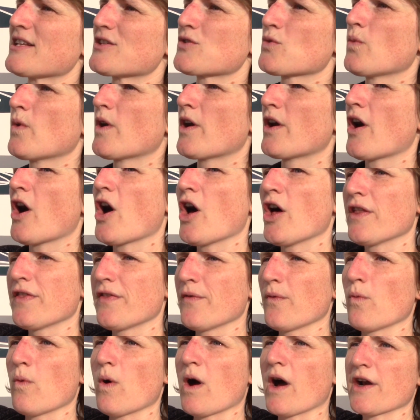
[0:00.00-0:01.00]
where all the
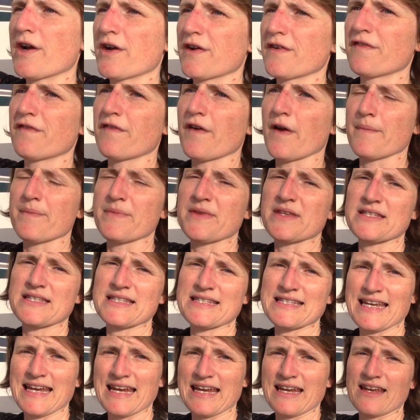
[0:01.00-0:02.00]
water from the
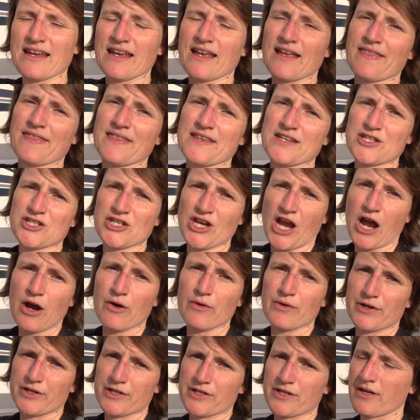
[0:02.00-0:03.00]
sink and the
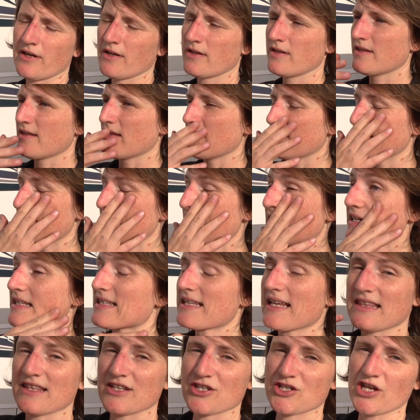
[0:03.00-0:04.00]
shower, the sinks
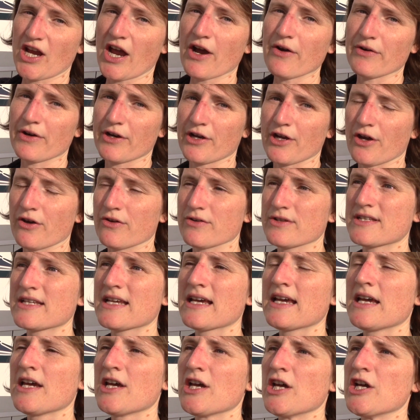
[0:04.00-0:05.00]
and the shower goes.
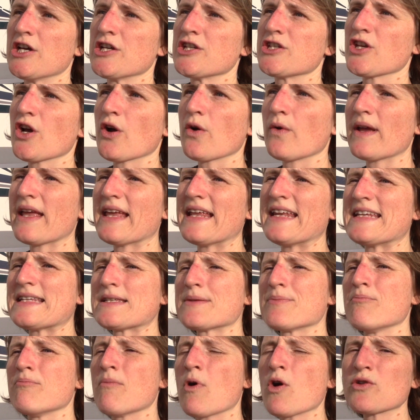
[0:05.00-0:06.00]
So it is
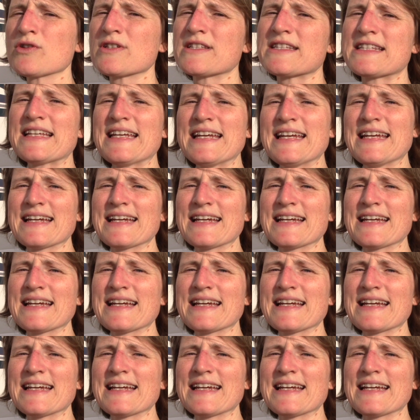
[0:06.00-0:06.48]
mostly